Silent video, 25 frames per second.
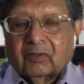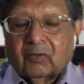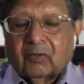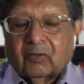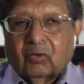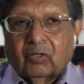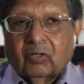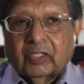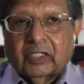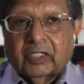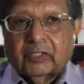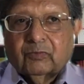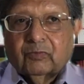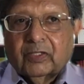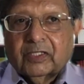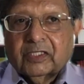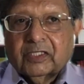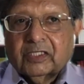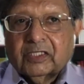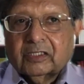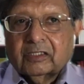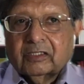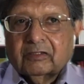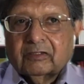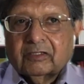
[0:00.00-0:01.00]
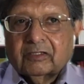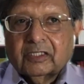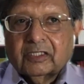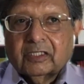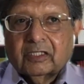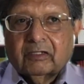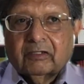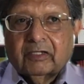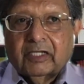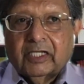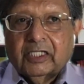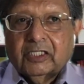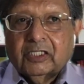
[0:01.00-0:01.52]
All advanced countries
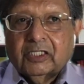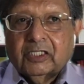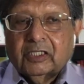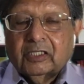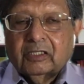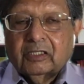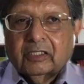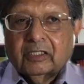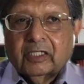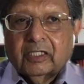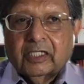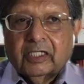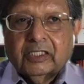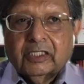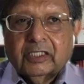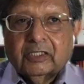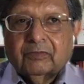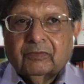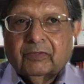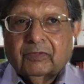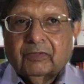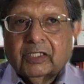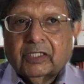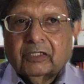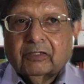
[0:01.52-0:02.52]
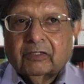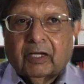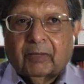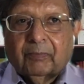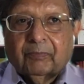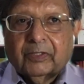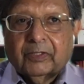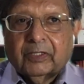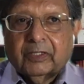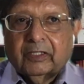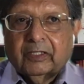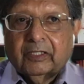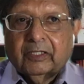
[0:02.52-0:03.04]
are aging and aging very
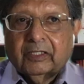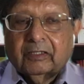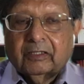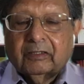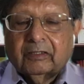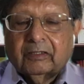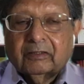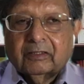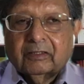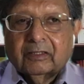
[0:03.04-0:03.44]
rapidly.